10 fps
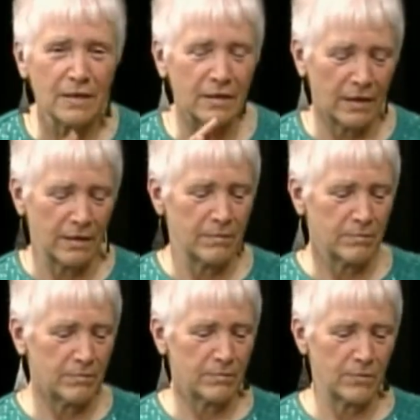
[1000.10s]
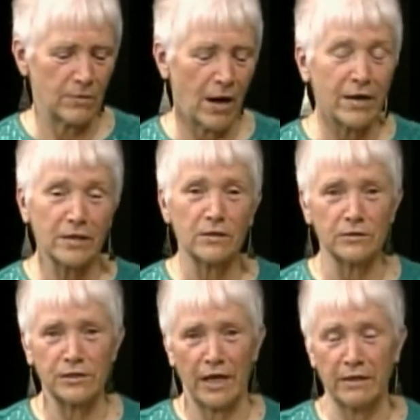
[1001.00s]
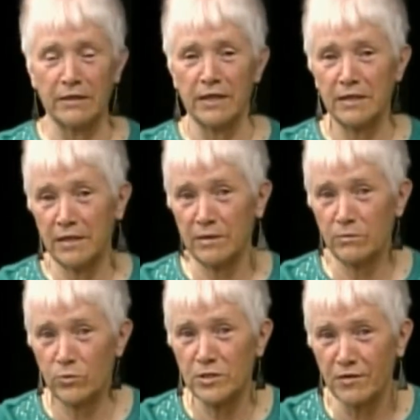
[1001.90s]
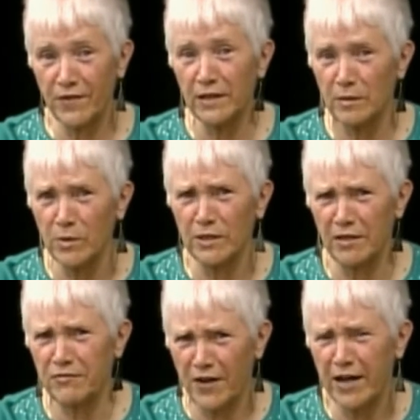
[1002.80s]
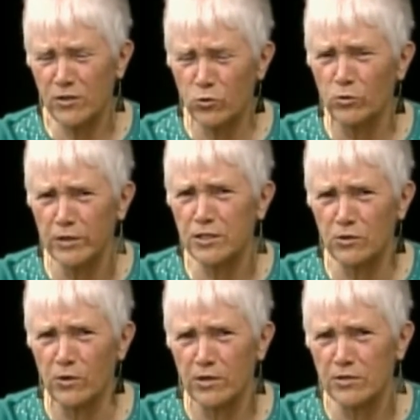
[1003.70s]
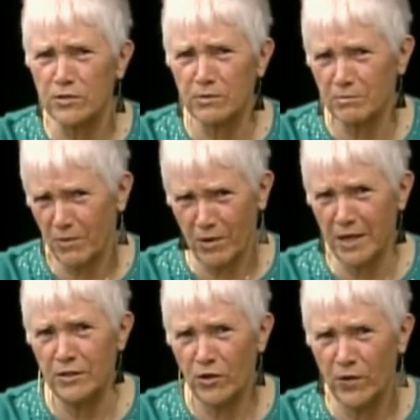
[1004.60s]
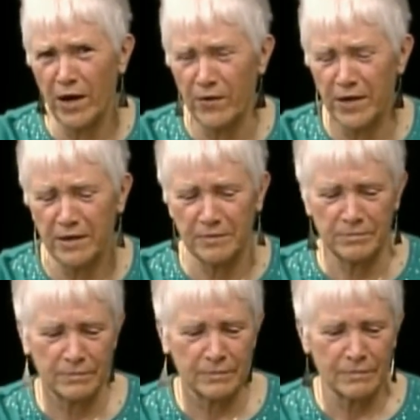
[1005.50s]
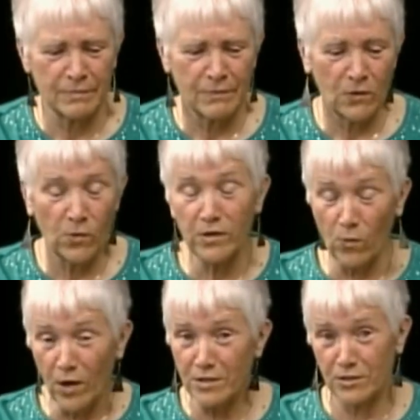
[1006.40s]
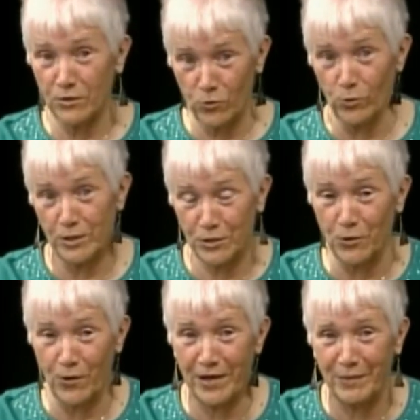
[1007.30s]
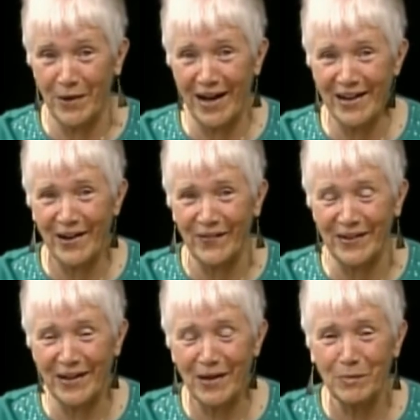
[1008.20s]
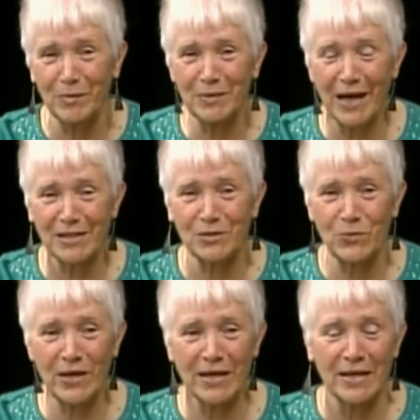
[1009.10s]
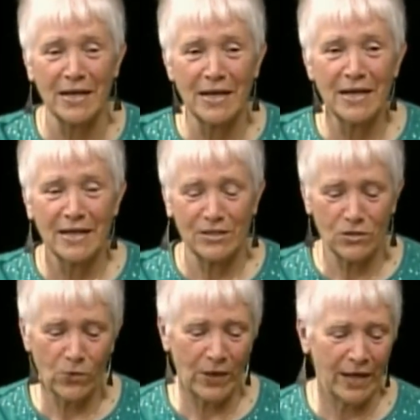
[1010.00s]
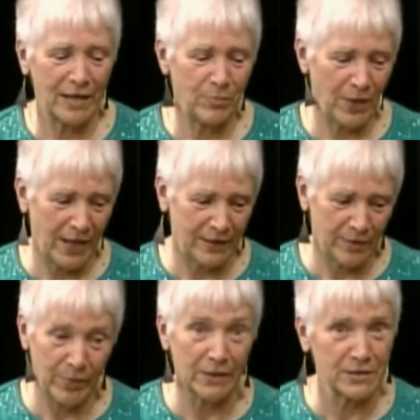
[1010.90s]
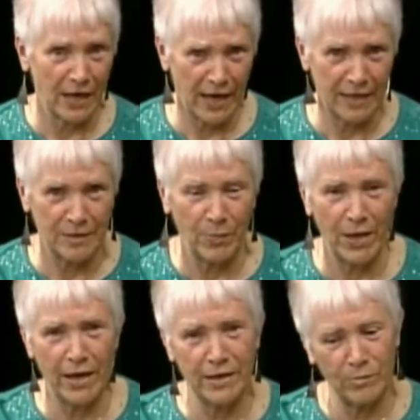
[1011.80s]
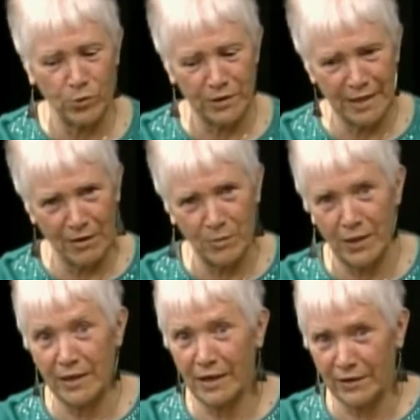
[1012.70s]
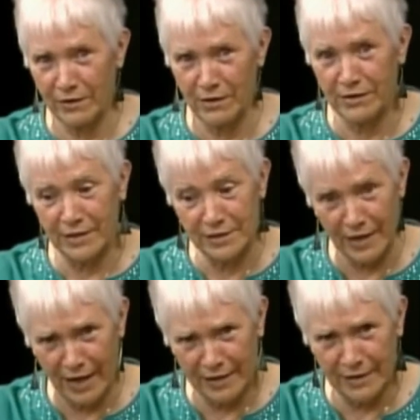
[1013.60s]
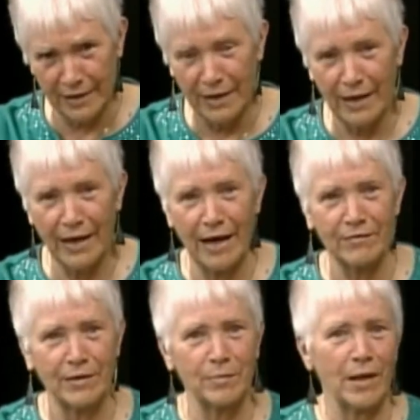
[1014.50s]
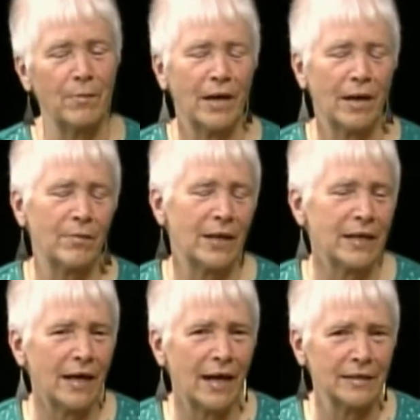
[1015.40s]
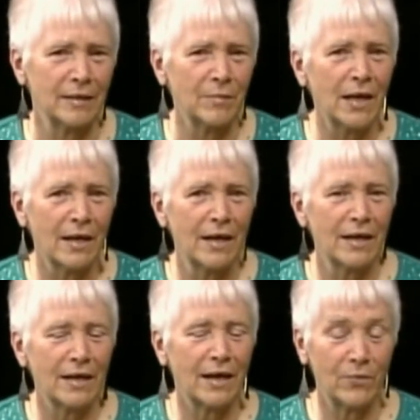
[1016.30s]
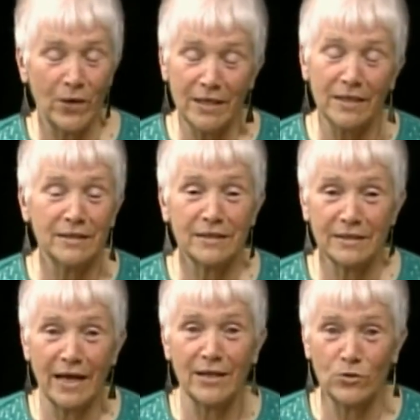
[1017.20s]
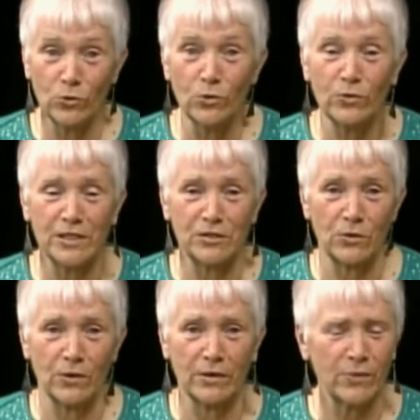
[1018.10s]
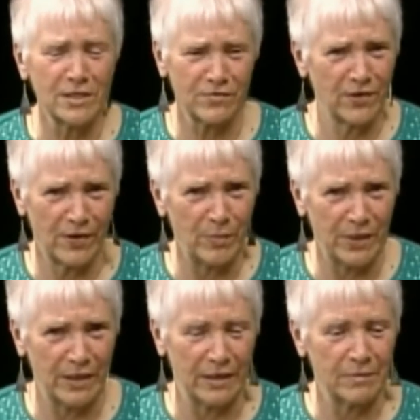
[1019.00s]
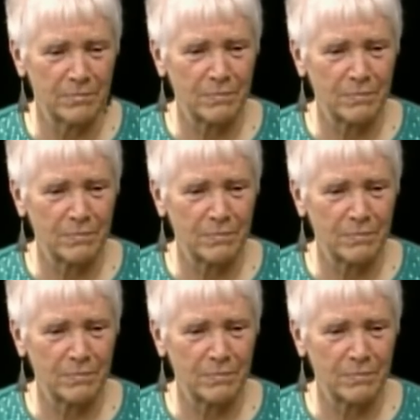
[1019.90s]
The article said that it was available at fine jewelry stores in your area. Well, there was a jewelry store in my area, a couple blocks away. And so when I'd paid the bills I had to pay and put down money on other things that had to have a money on them, I went into that jewelry store. It wasn't very big.